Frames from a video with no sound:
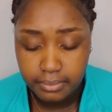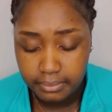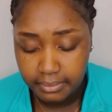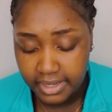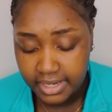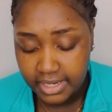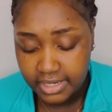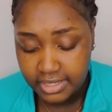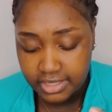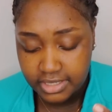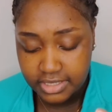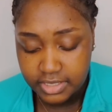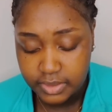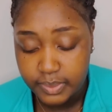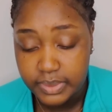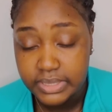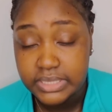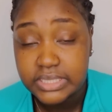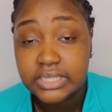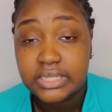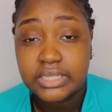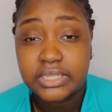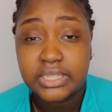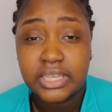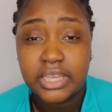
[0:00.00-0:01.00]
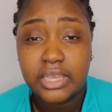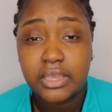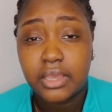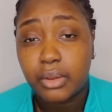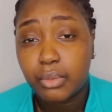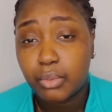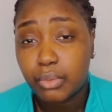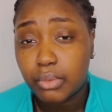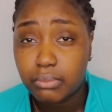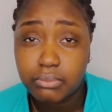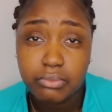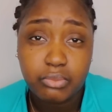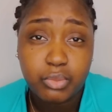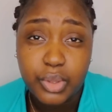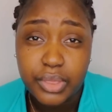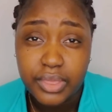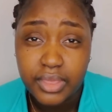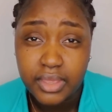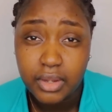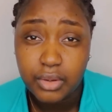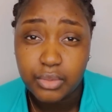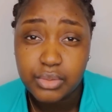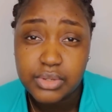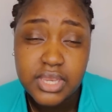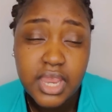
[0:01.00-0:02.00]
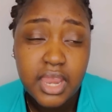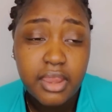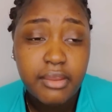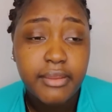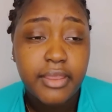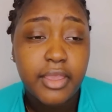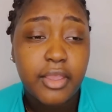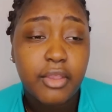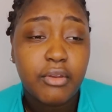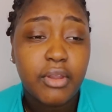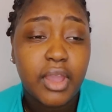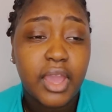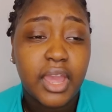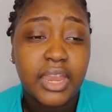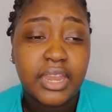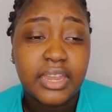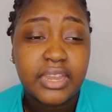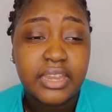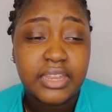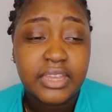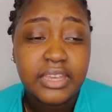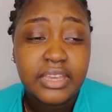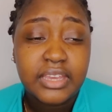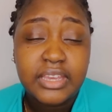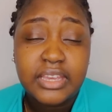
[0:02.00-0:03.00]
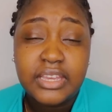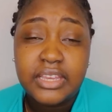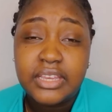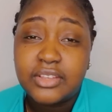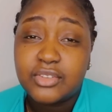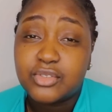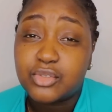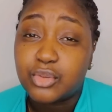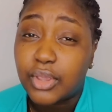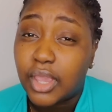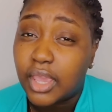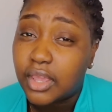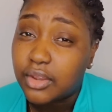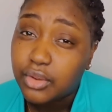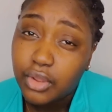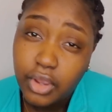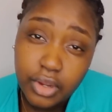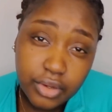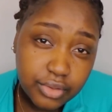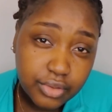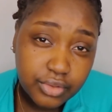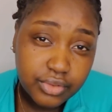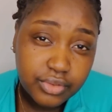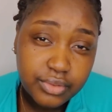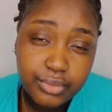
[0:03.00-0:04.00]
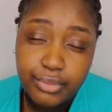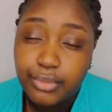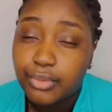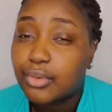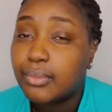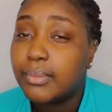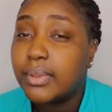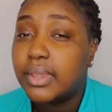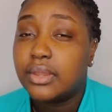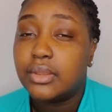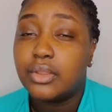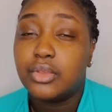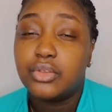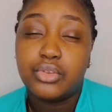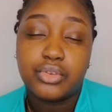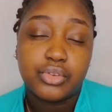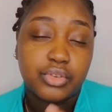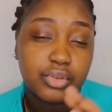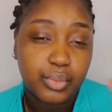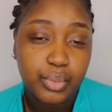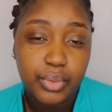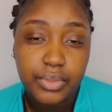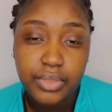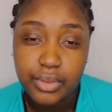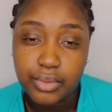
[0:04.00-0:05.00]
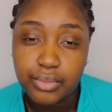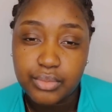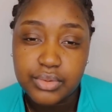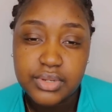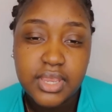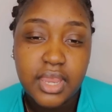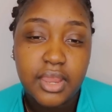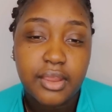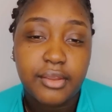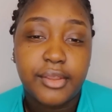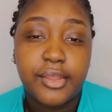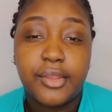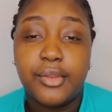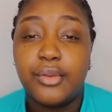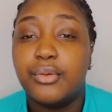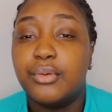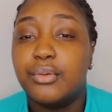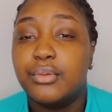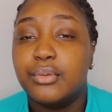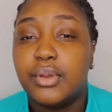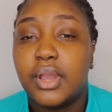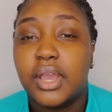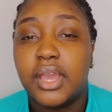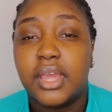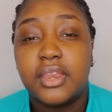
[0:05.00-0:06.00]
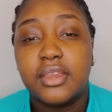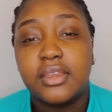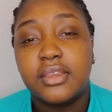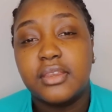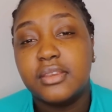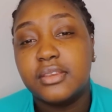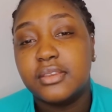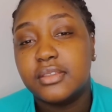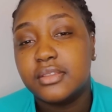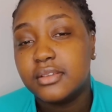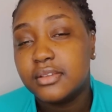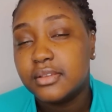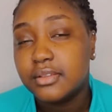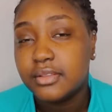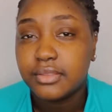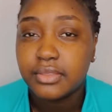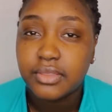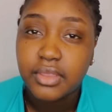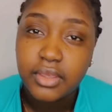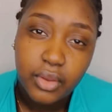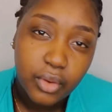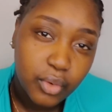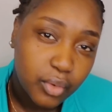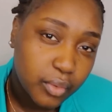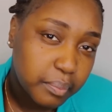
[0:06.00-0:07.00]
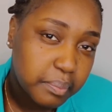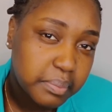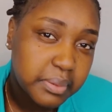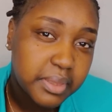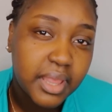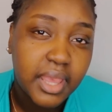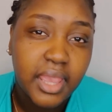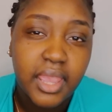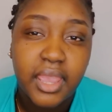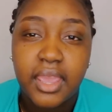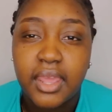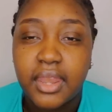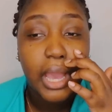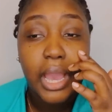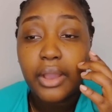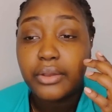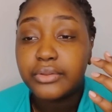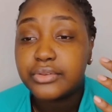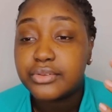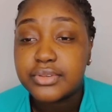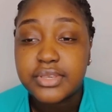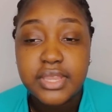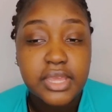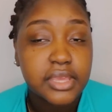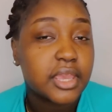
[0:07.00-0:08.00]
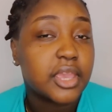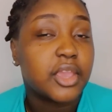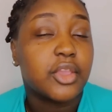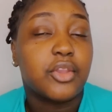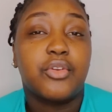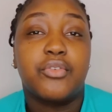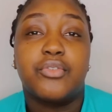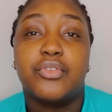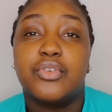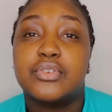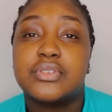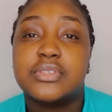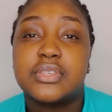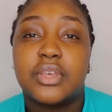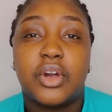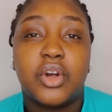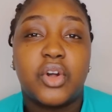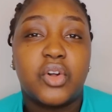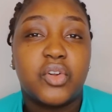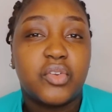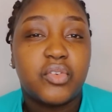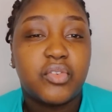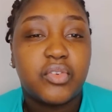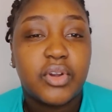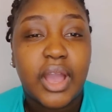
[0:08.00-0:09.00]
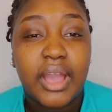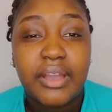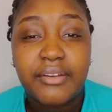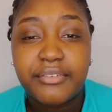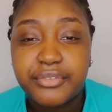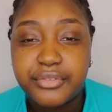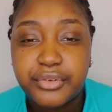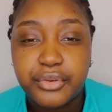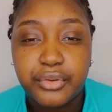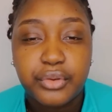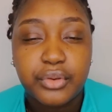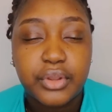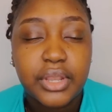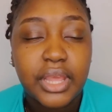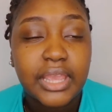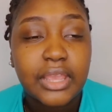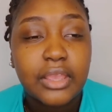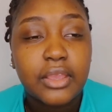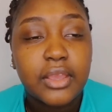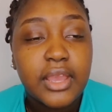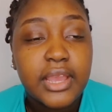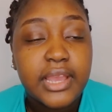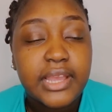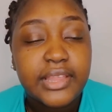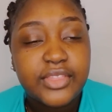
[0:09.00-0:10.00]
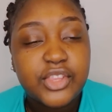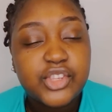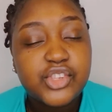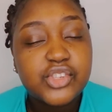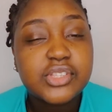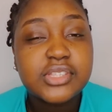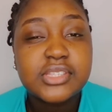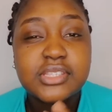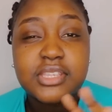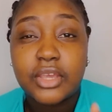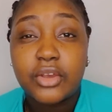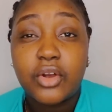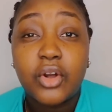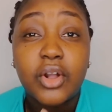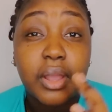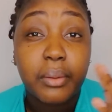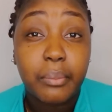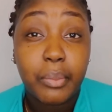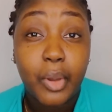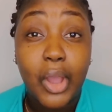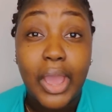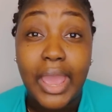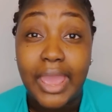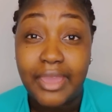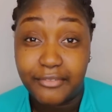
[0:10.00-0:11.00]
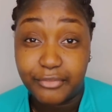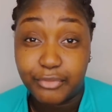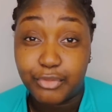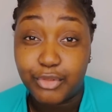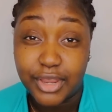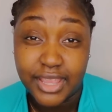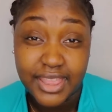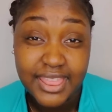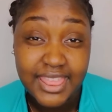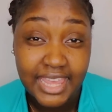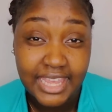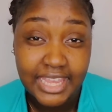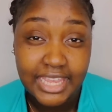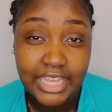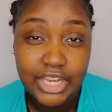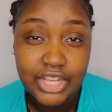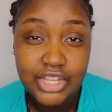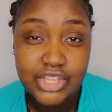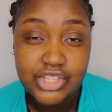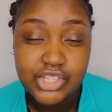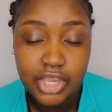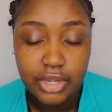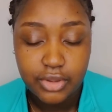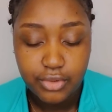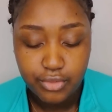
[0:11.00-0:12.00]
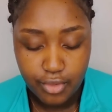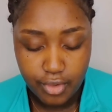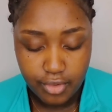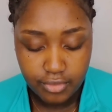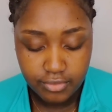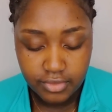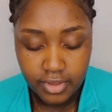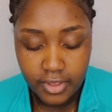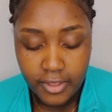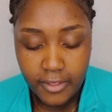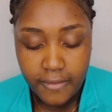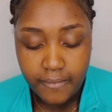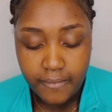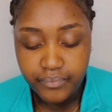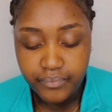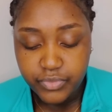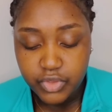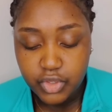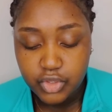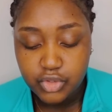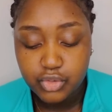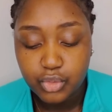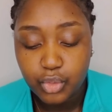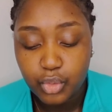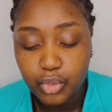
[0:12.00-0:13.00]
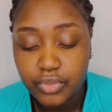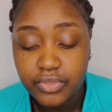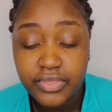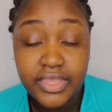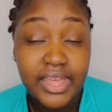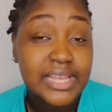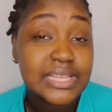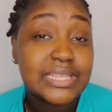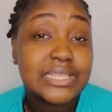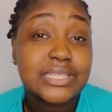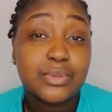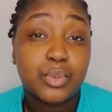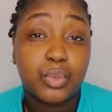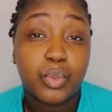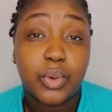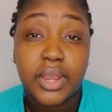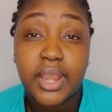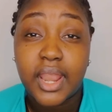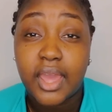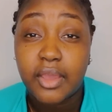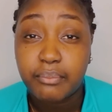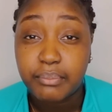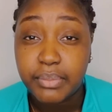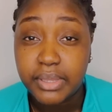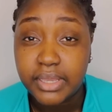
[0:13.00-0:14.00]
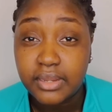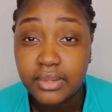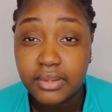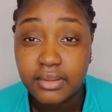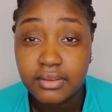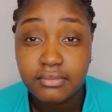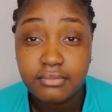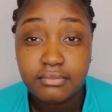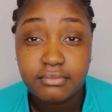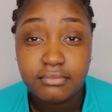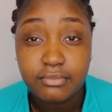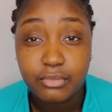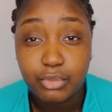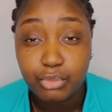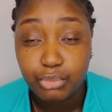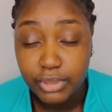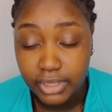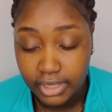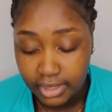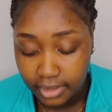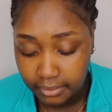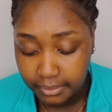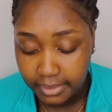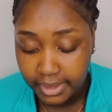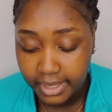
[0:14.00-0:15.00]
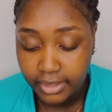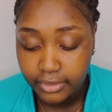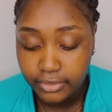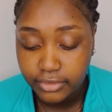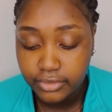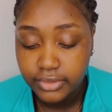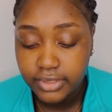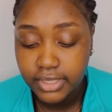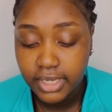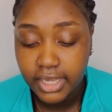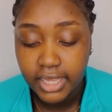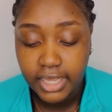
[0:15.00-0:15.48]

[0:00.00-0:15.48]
Mine is basically within Ontario, and so yeah, doctors they recommend it usually within Ontario, and the whole plan, how to take care of yourself after, like they just talk about everything in general. So that's what I've been reading about.